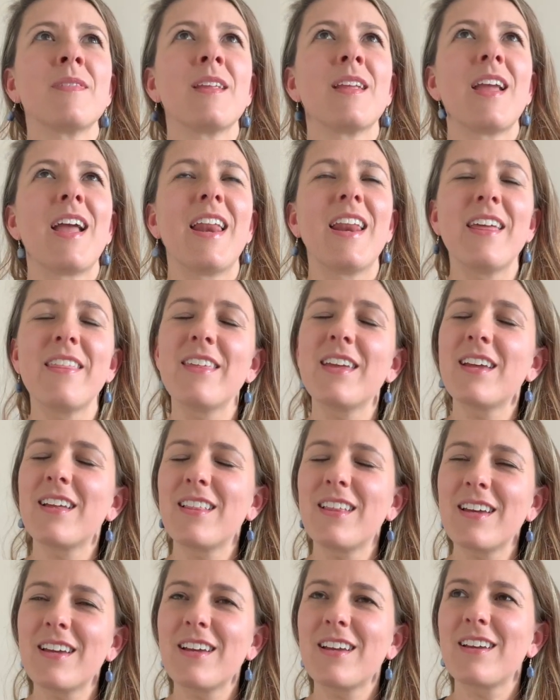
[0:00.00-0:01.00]
And I think
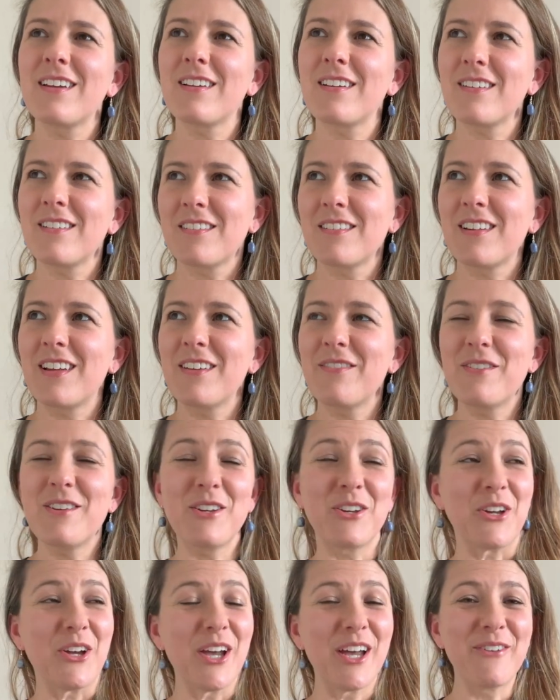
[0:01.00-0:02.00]
I feel
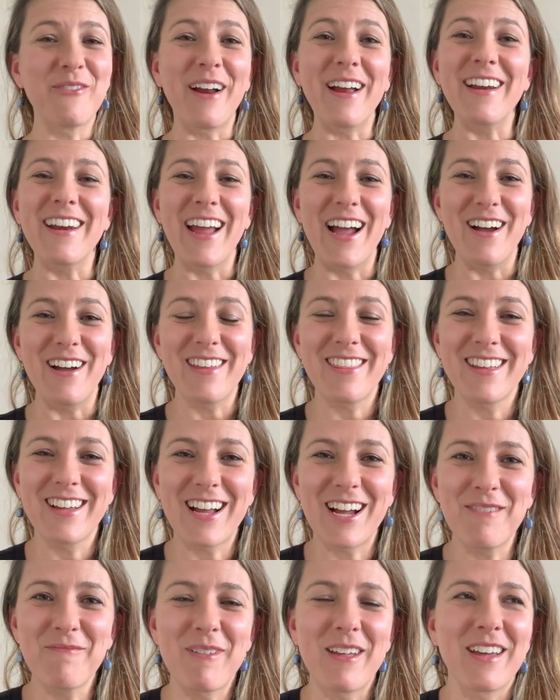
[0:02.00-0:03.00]
good right now. I think
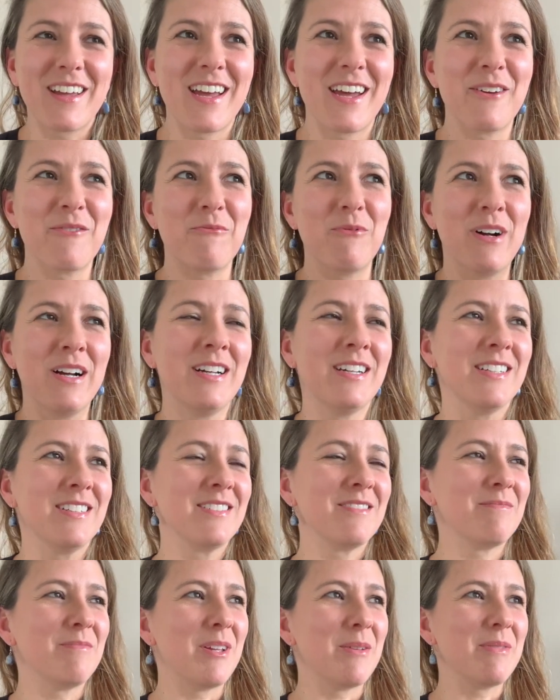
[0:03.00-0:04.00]
I'm like at a 1,
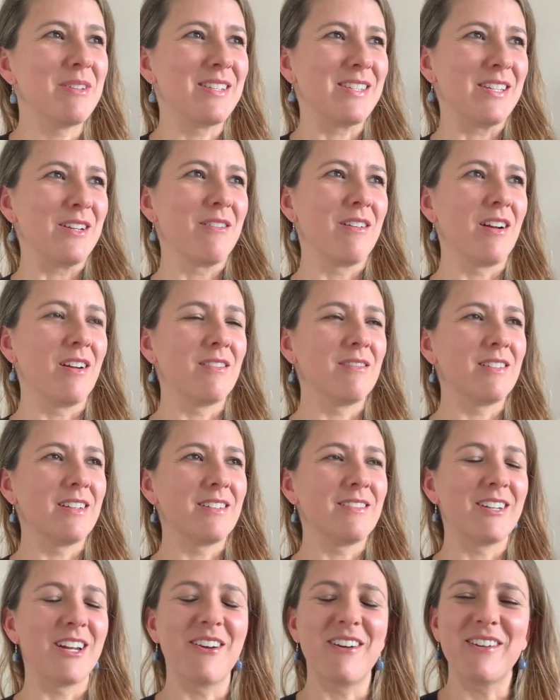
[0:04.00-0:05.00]
maybe a 0. I
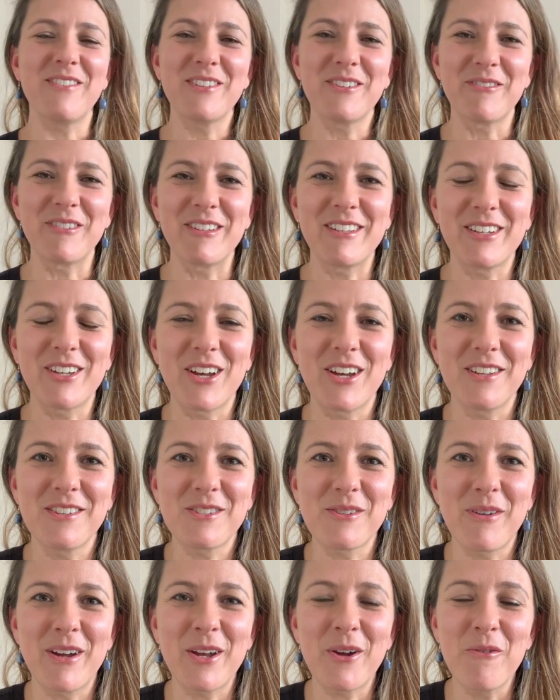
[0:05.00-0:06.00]
don't know. I feel really good.
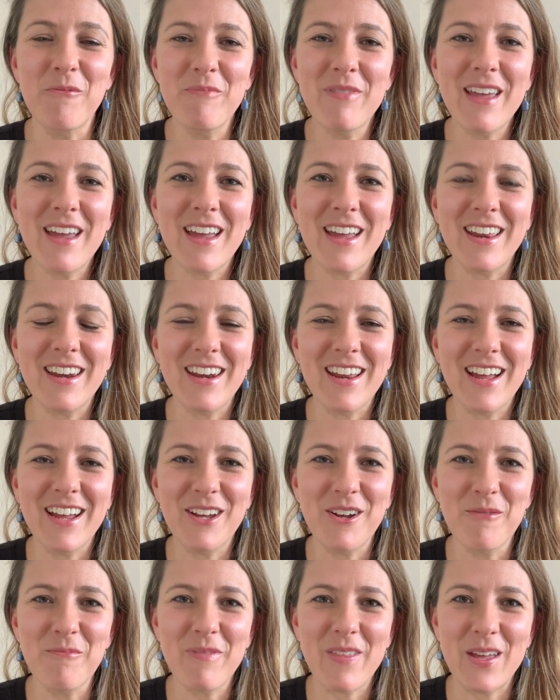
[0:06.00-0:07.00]
So I hope that
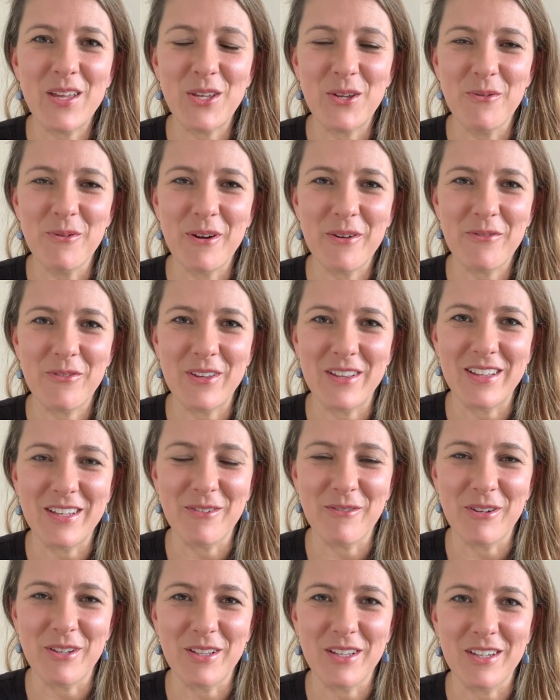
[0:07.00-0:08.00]
you are feeling
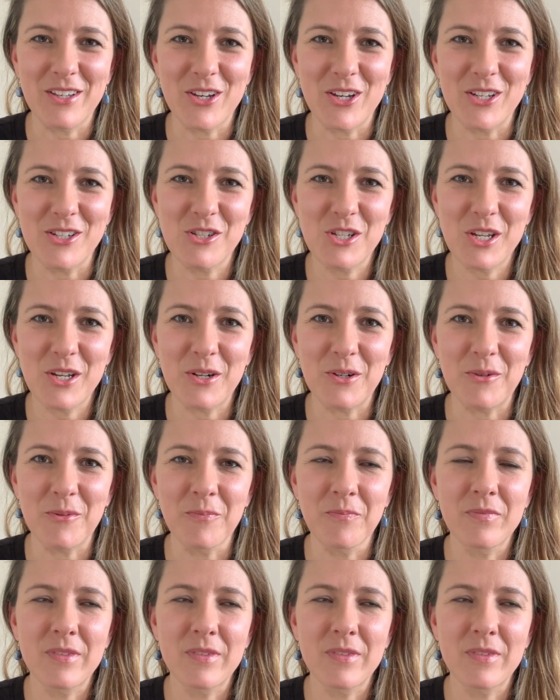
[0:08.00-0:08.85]
really good too.